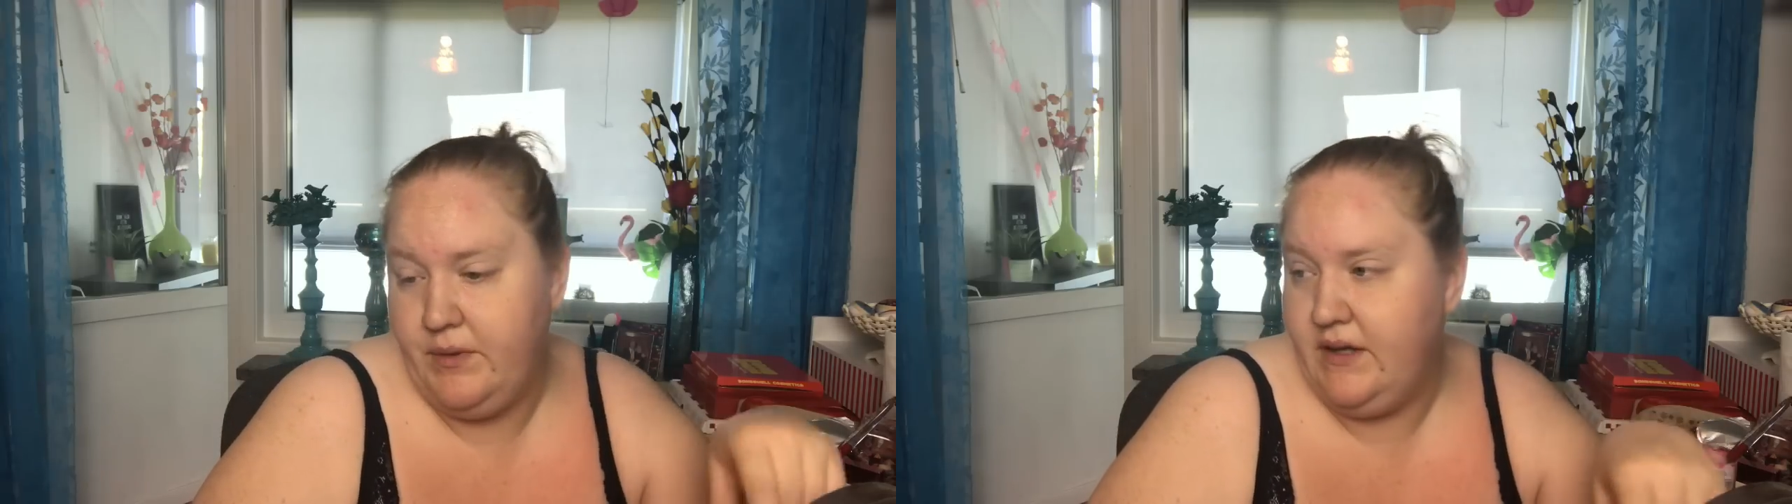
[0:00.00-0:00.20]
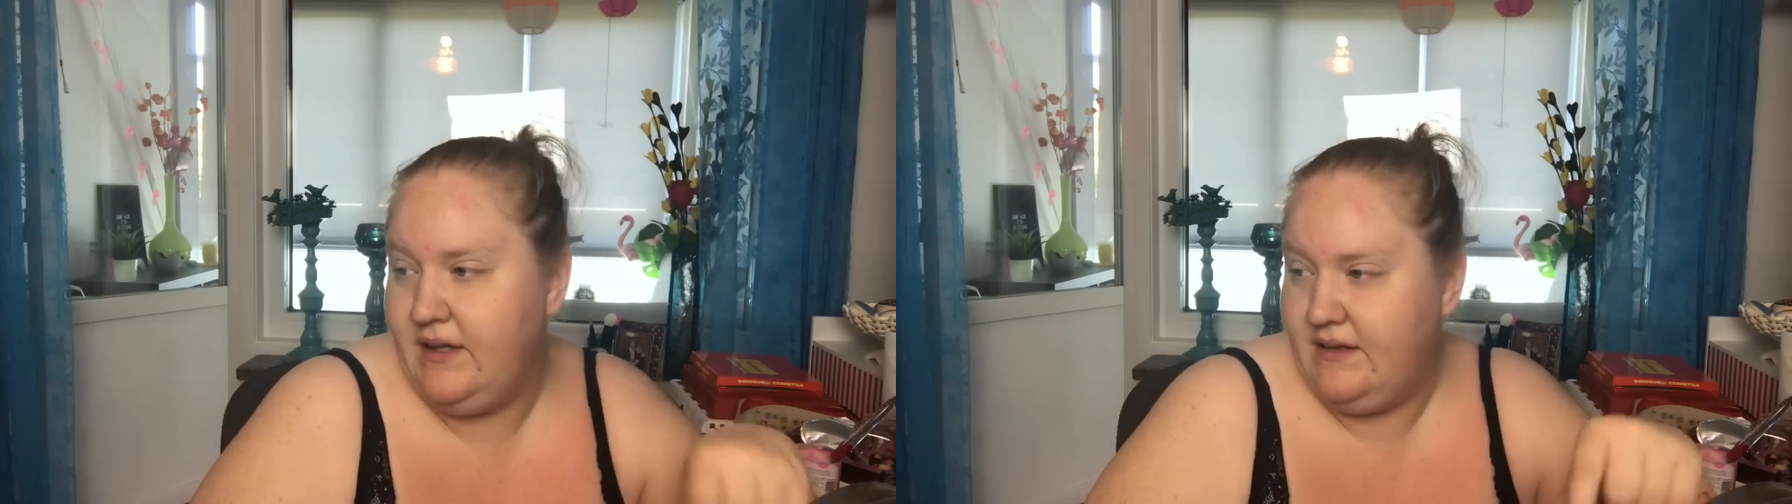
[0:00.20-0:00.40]

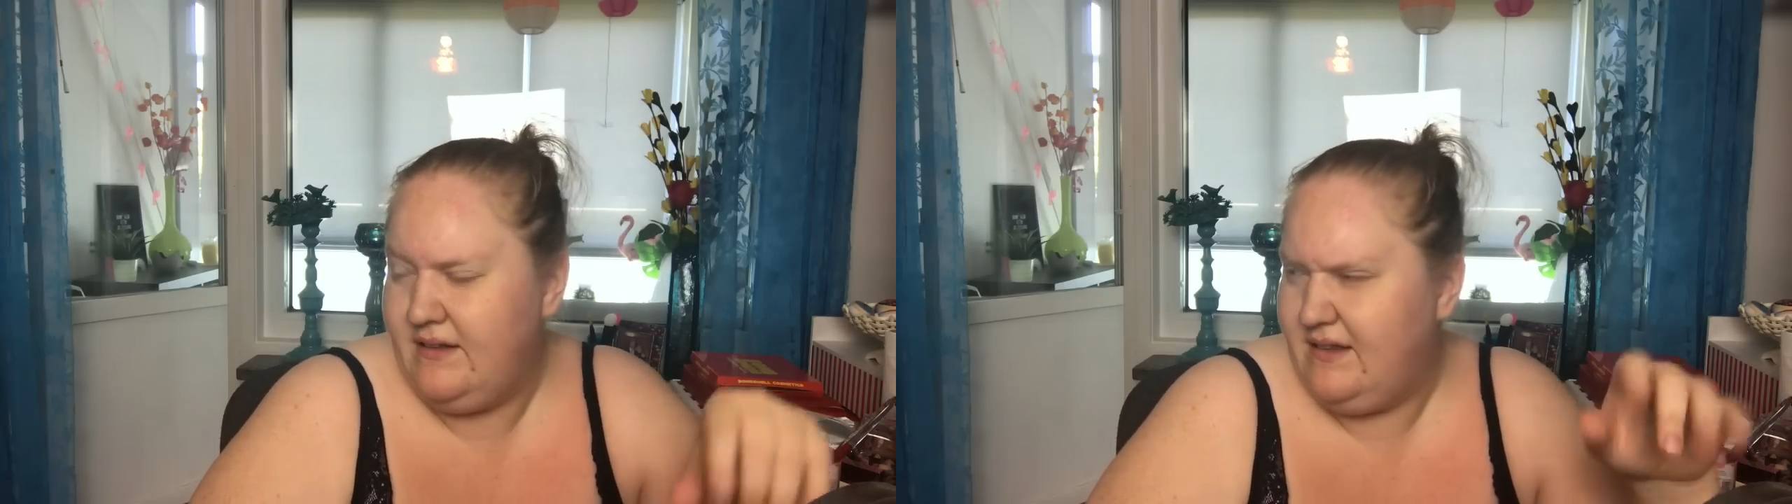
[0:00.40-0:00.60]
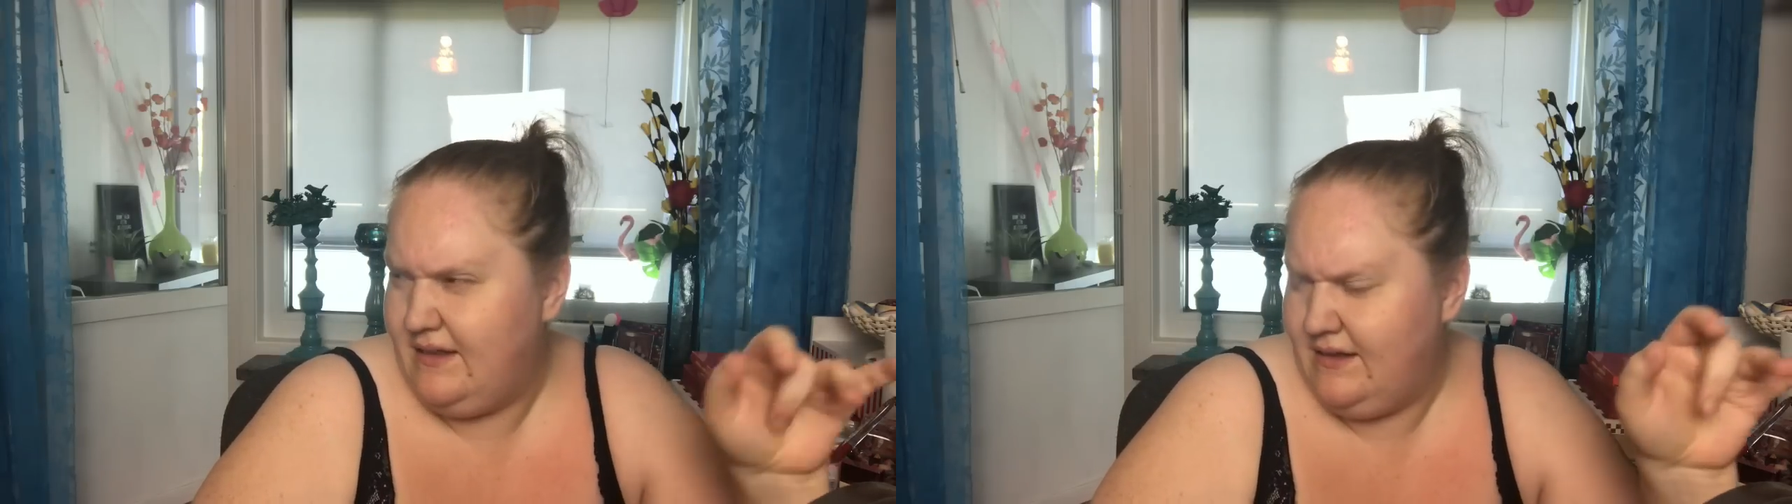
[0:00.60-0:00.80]
But
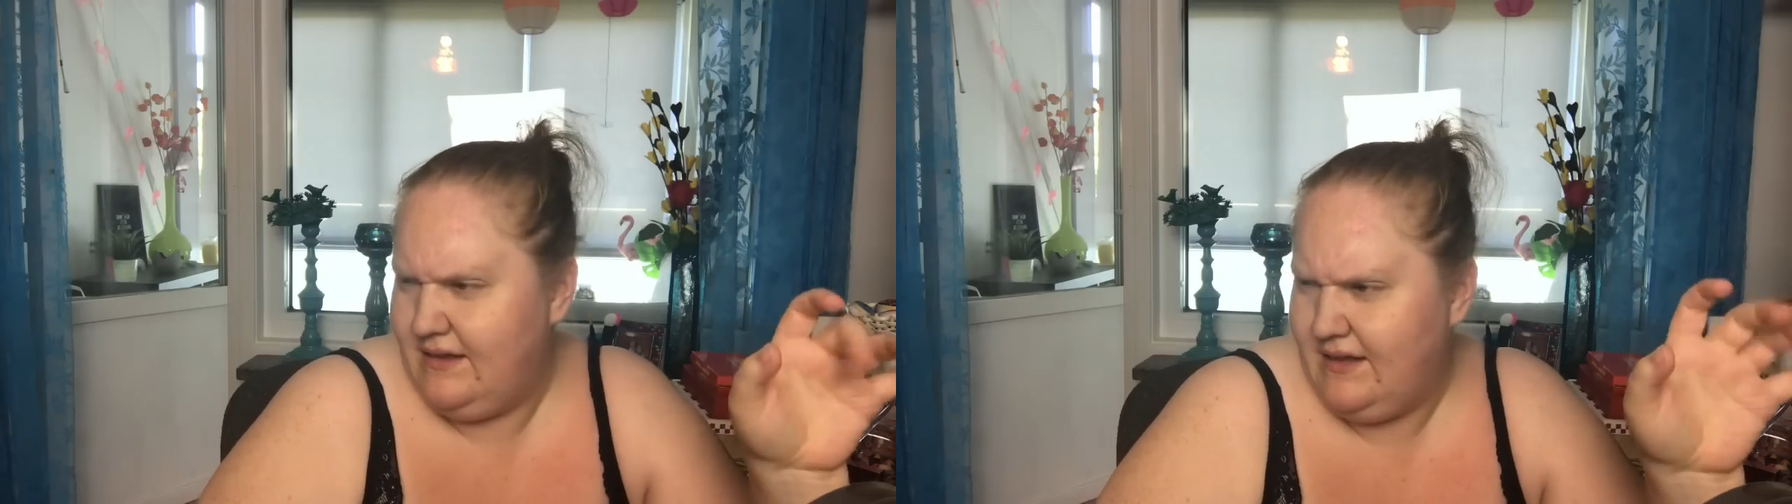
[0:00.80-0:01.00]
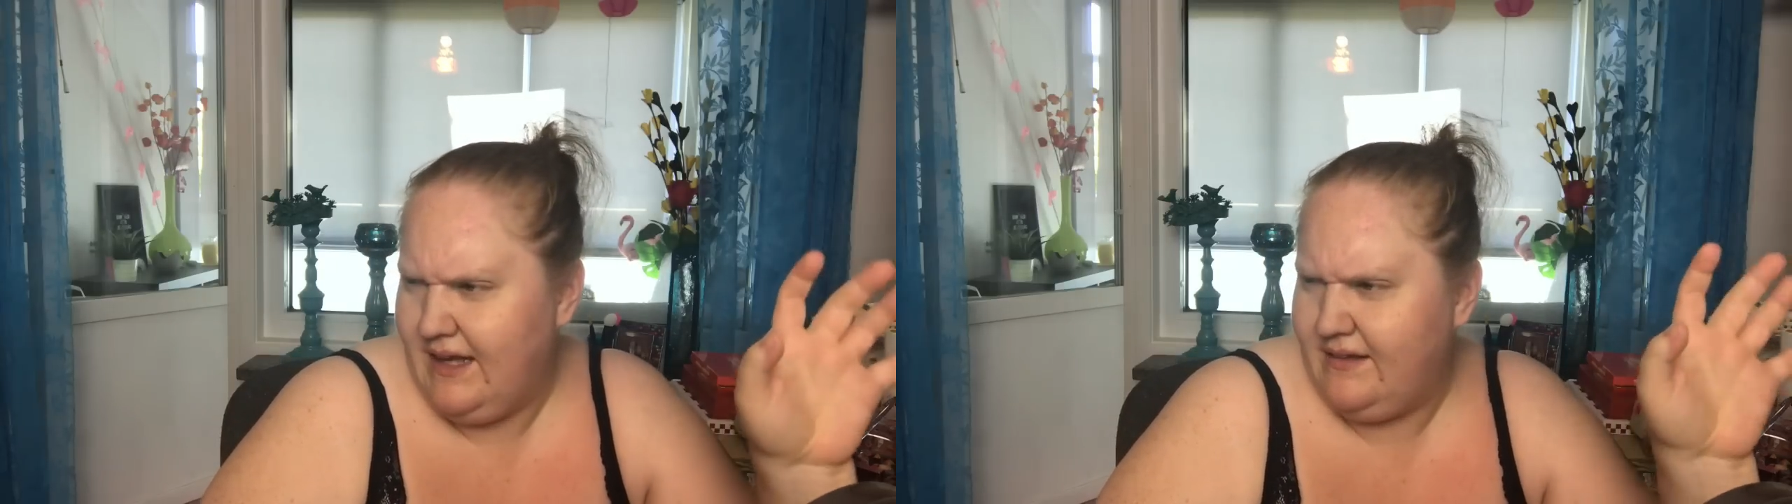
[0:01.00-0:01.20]
it's
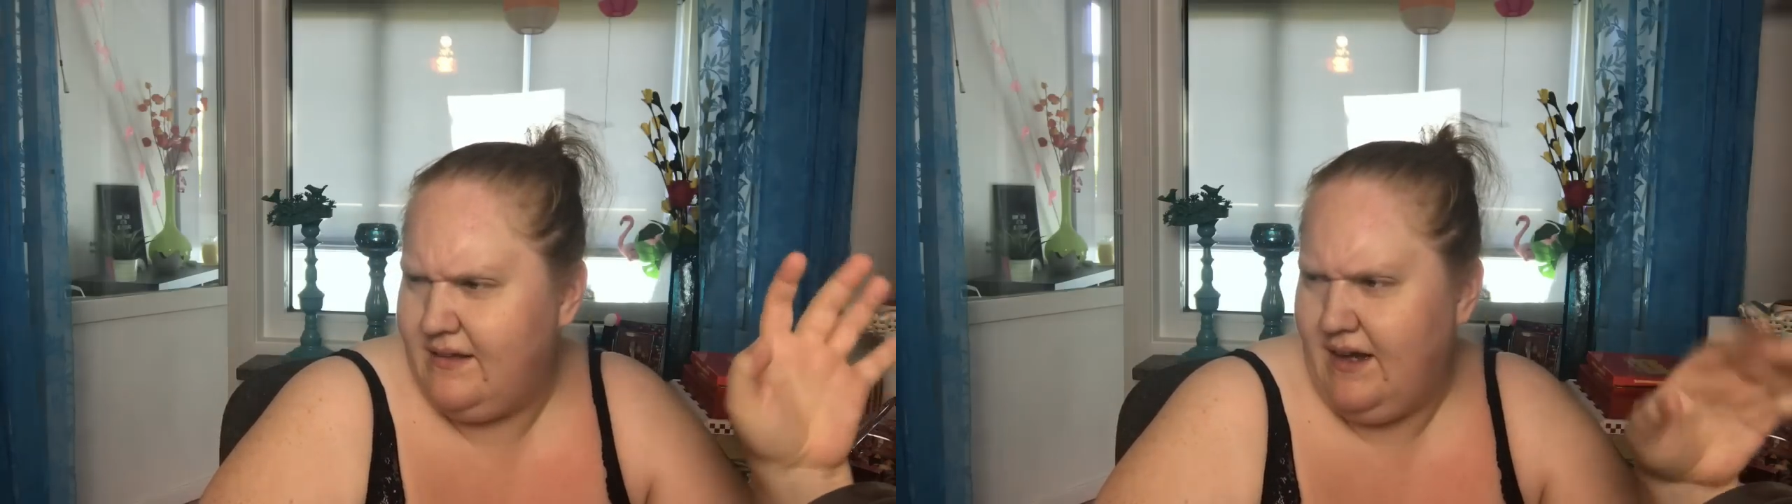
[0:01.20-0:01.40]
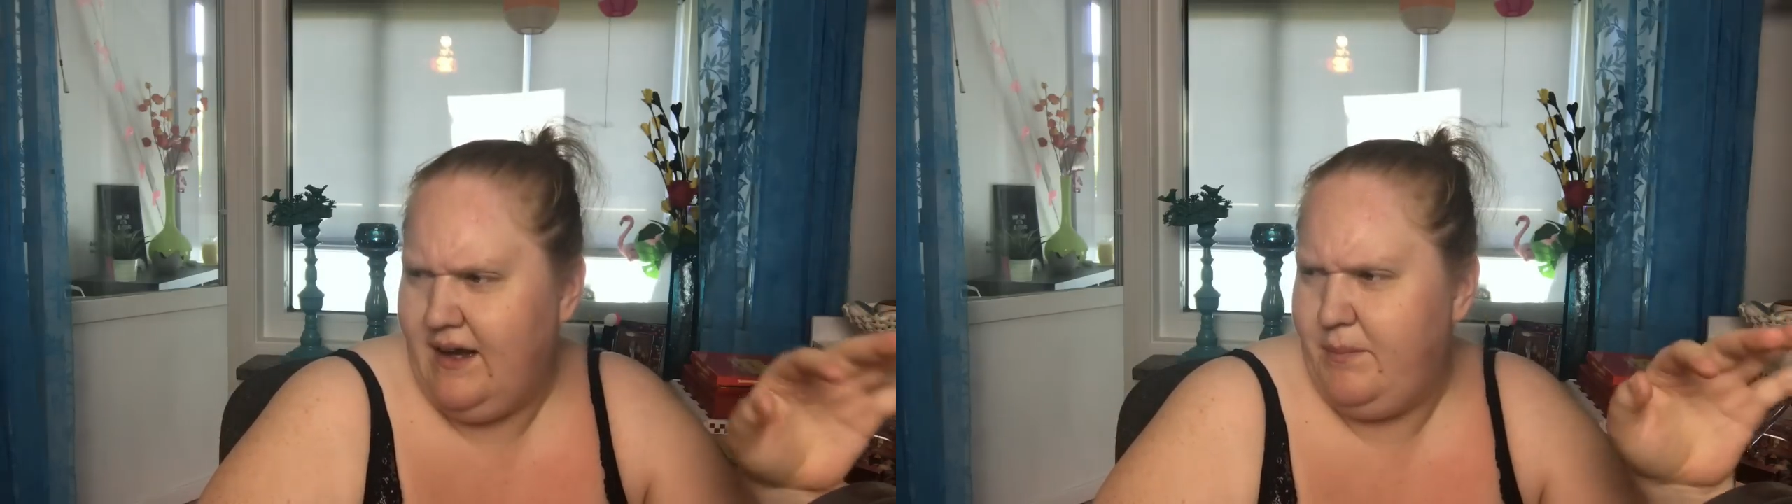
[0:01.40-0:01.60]
that
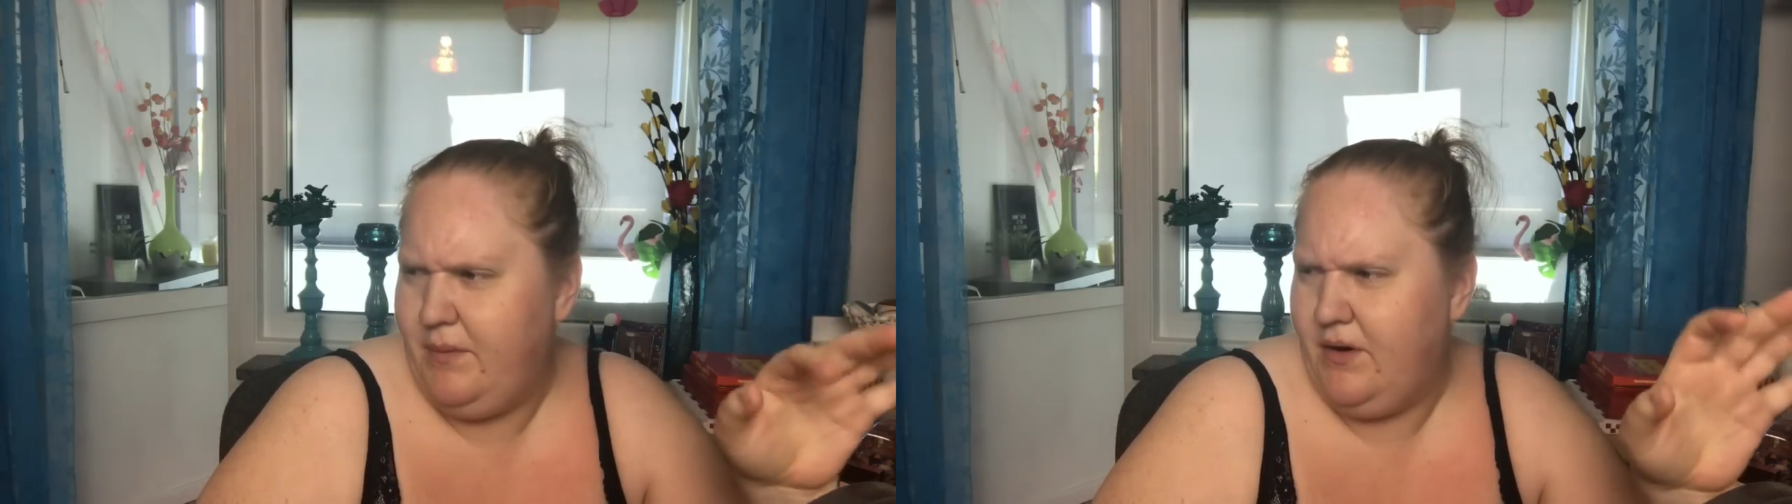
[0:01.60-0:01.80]
type